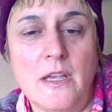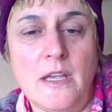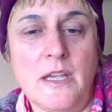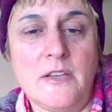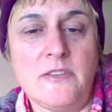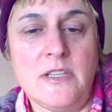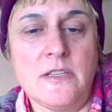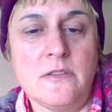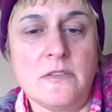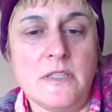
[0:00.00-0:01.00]
And she
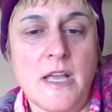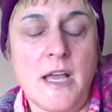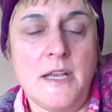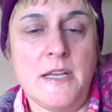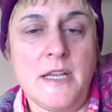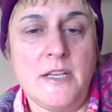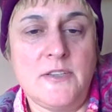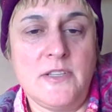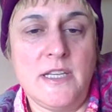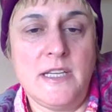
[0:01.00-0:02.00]
took that and
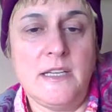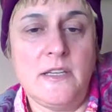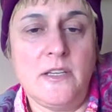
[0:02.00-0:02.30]
she